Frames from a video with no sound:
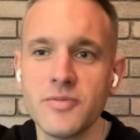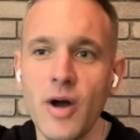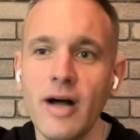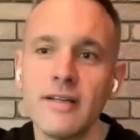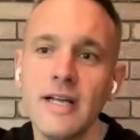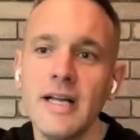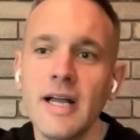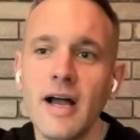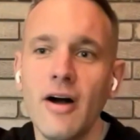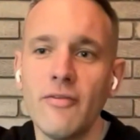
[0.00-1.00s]
as well,
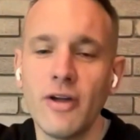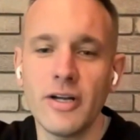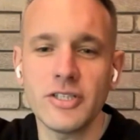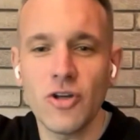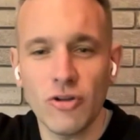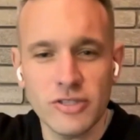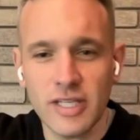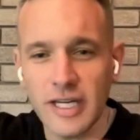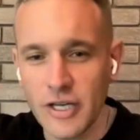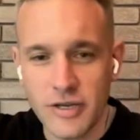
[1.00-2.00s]
of just
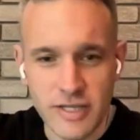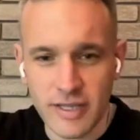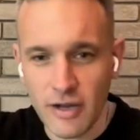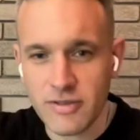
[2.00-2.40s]
constantly using